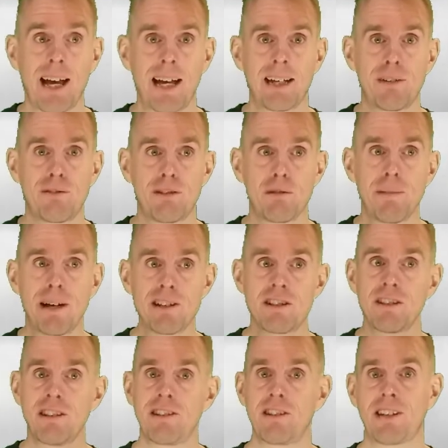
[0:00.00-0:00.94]
And if you
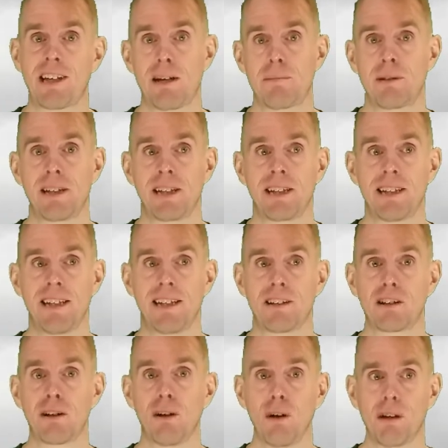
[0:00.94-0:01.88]
imagine this is happening
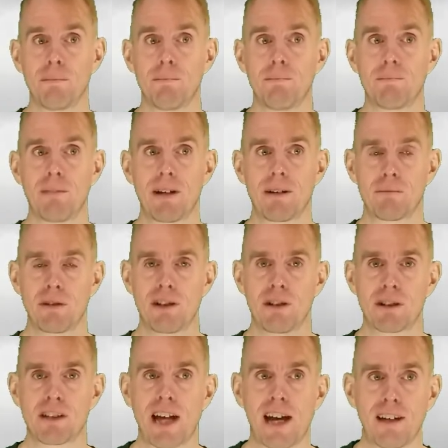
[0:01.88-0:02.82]
in a column with
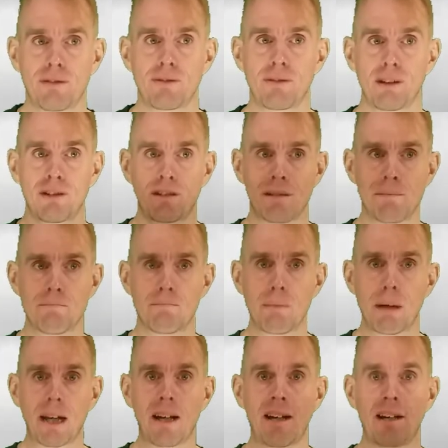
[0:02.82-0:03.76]
your gas velocity
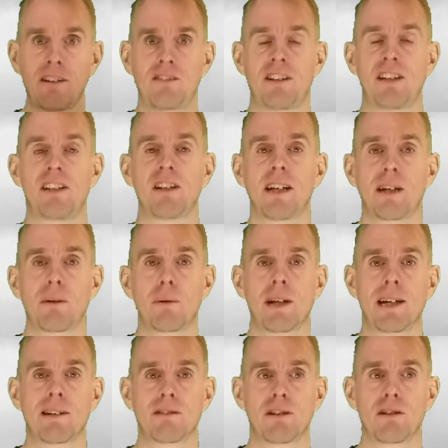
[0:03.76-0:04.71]
blasting your
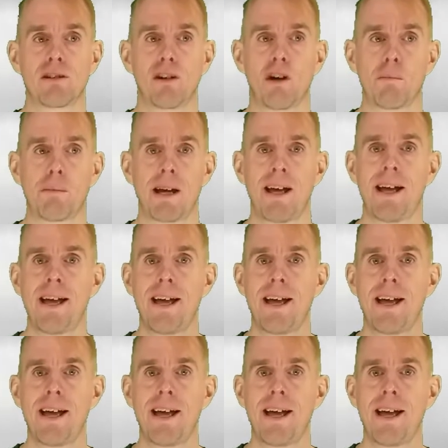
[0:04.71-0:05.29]
liquid out to the top,